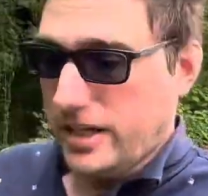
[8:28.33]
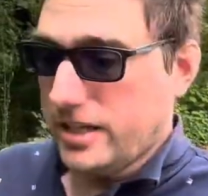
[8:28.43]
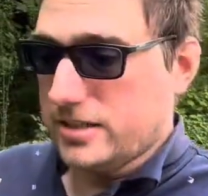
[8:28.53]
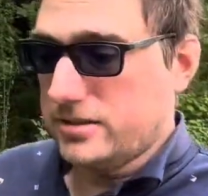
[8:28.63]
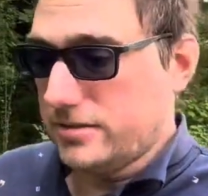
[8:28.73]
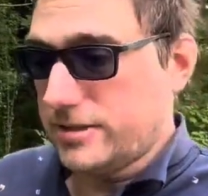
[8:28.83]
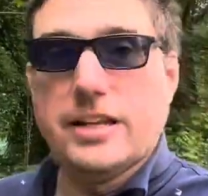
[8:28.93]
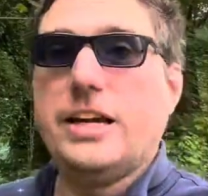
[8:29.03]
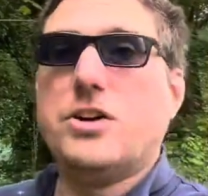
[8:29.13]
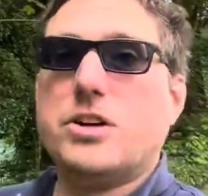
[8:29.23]
and
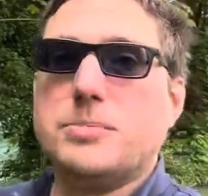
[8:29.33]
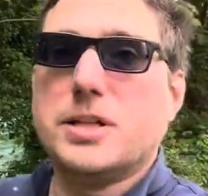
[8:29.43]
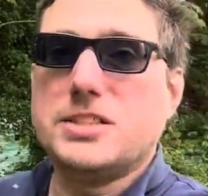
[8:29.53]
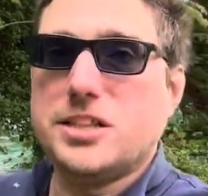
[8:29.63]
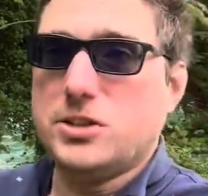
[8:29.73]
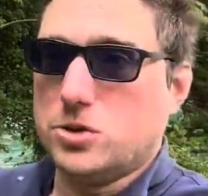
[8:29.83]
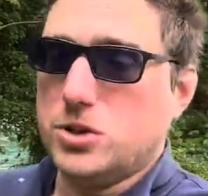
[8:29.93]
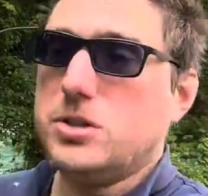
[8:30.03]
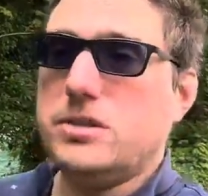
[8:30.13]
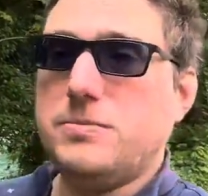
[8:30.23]
they are a place that you
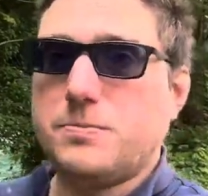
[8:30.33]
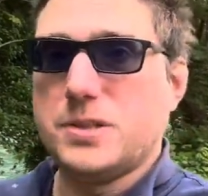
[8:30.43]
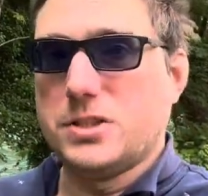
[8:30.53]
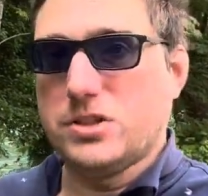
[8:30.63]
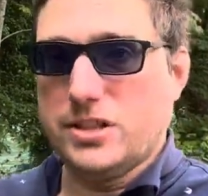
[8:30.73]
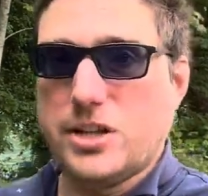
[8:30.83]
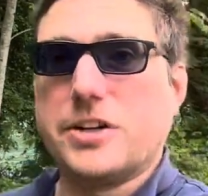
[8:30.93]
could potentially car